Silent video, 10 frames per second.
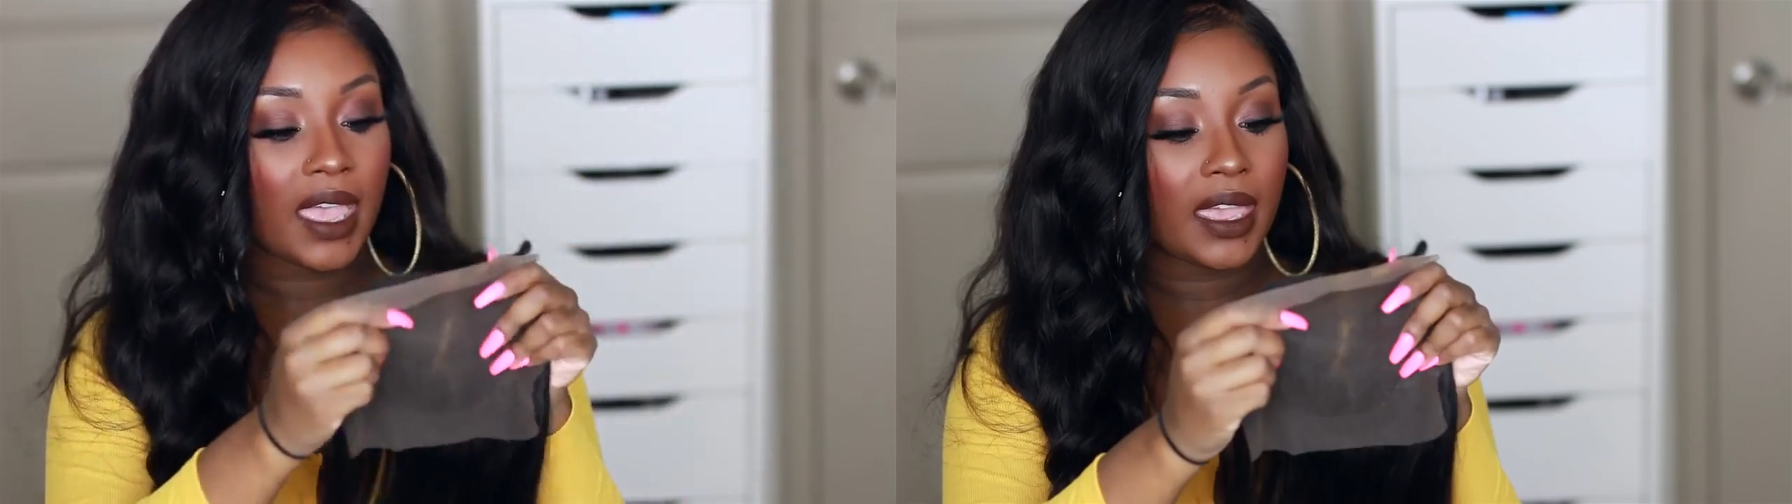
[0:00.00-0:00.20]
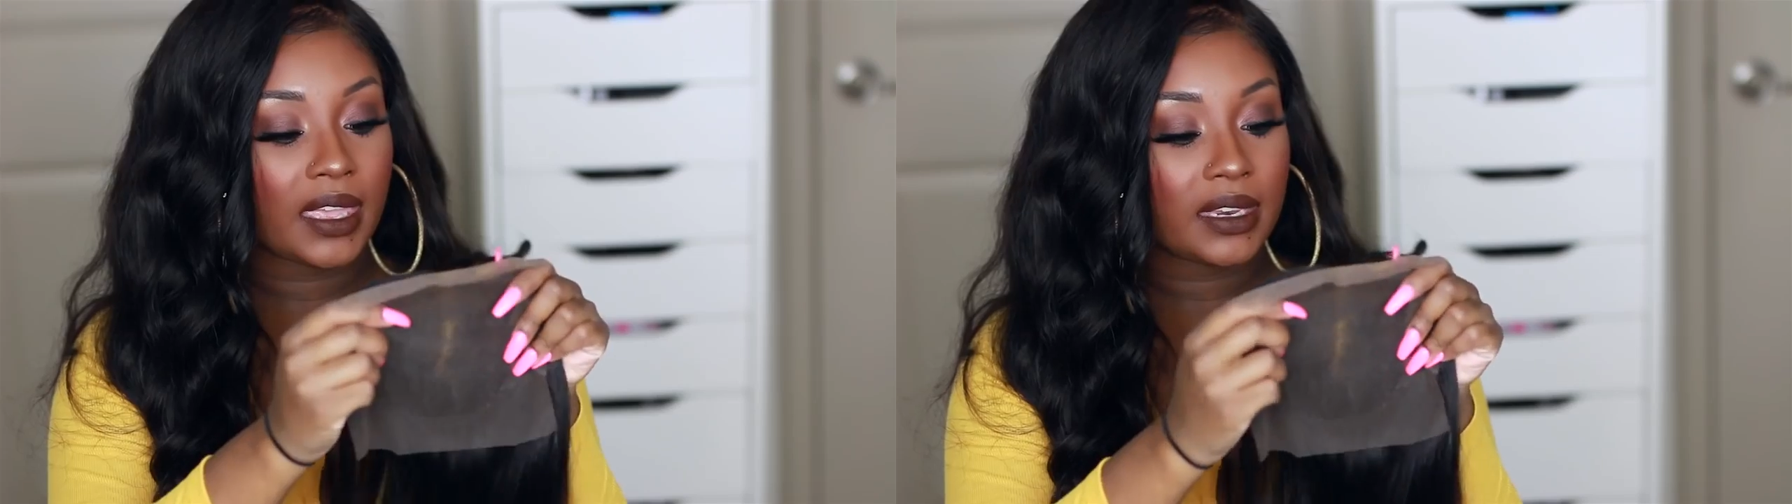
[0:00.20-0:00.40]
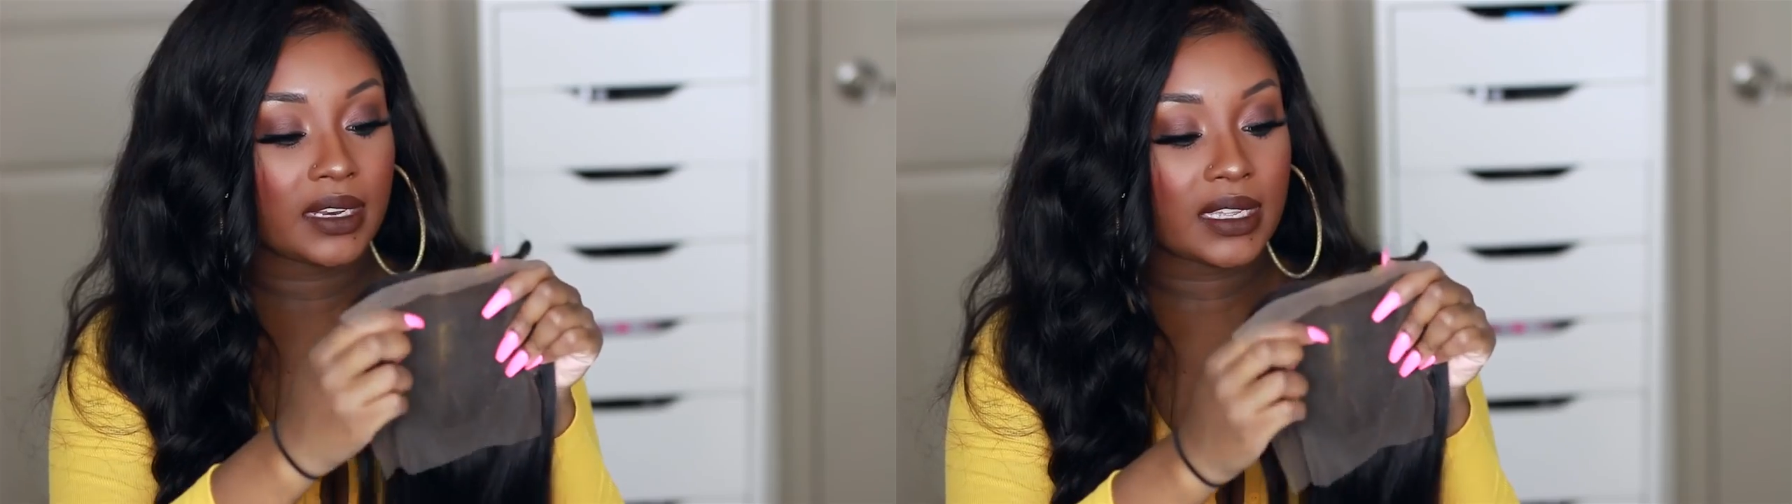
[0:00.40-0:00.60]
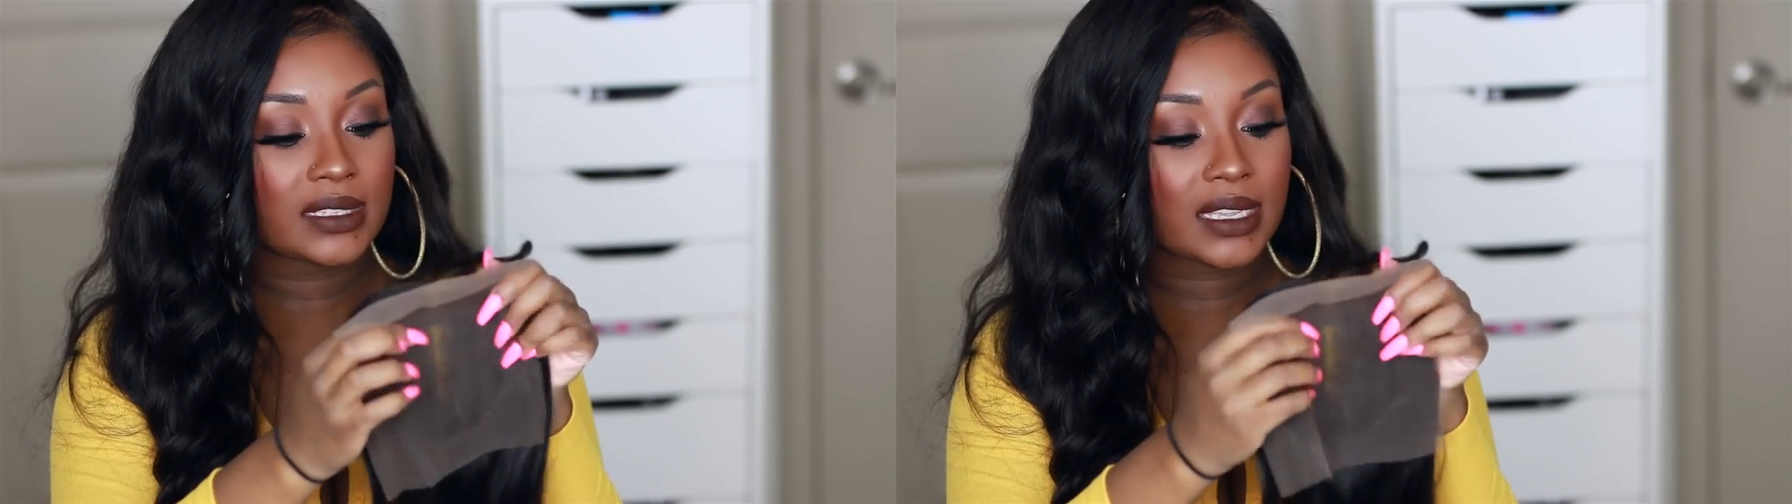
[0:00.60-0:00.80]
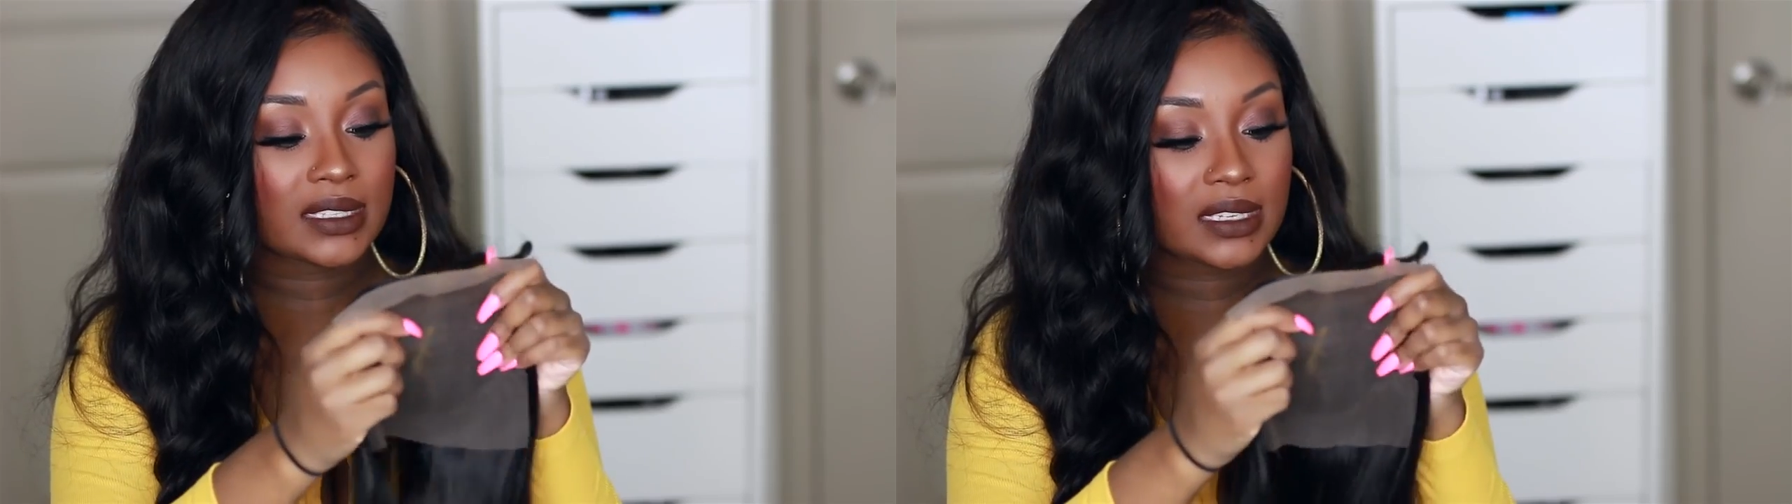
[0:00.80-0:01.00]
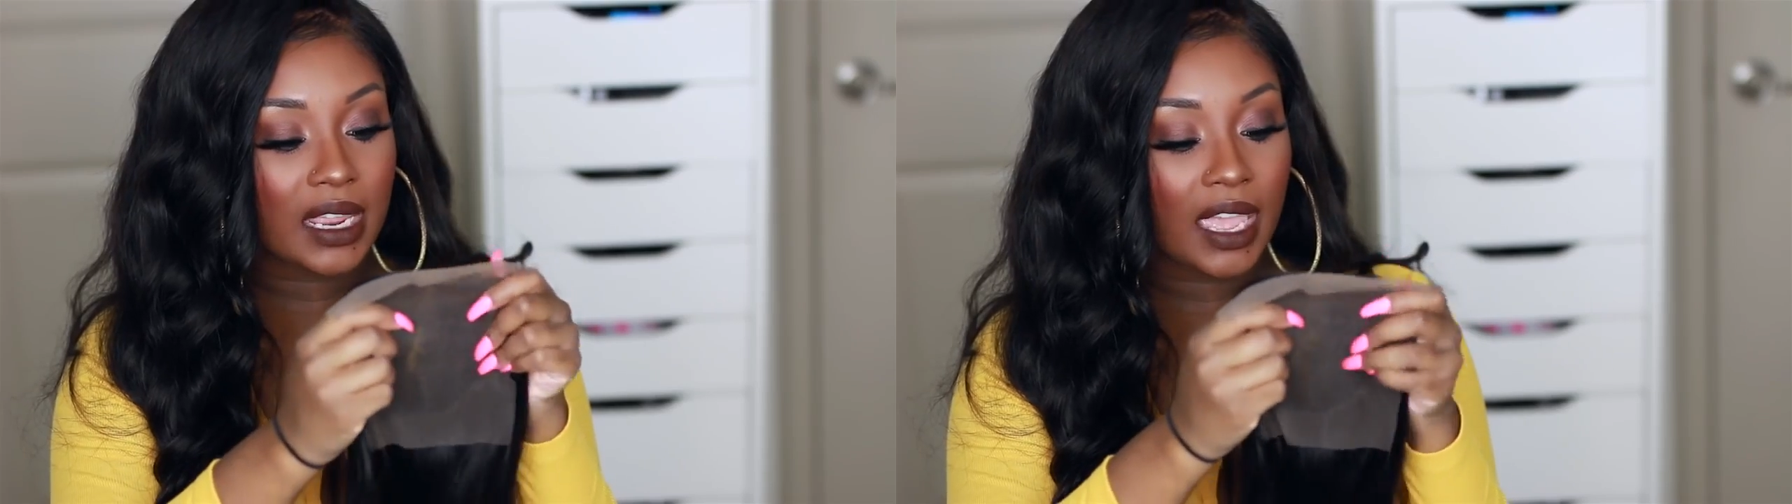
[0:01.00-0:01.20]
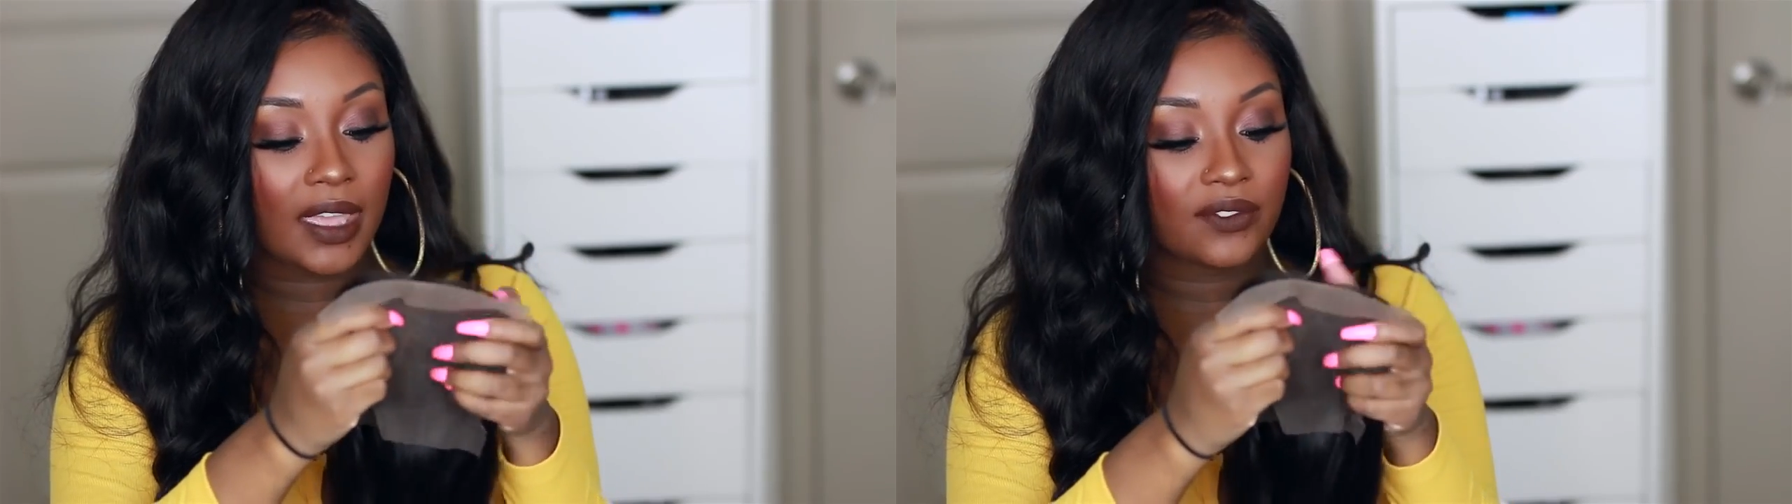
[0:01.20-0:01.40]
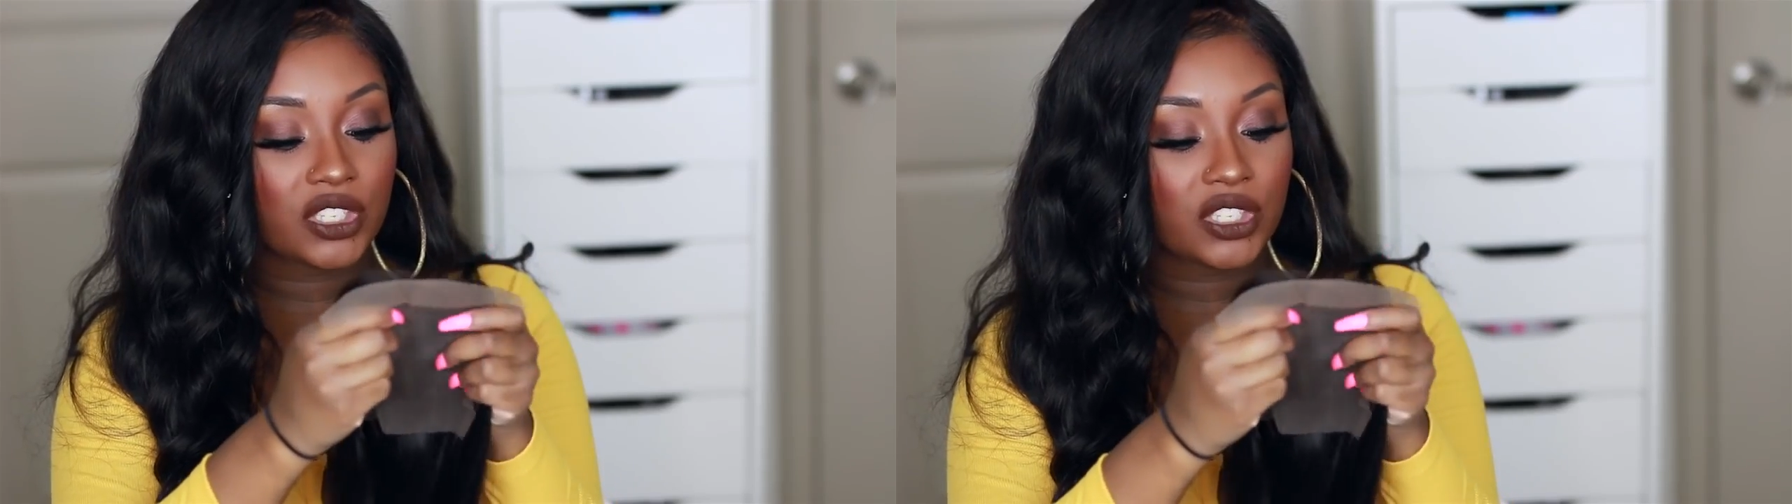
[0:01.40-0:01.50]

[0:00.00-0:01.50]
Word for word: and it doesn't have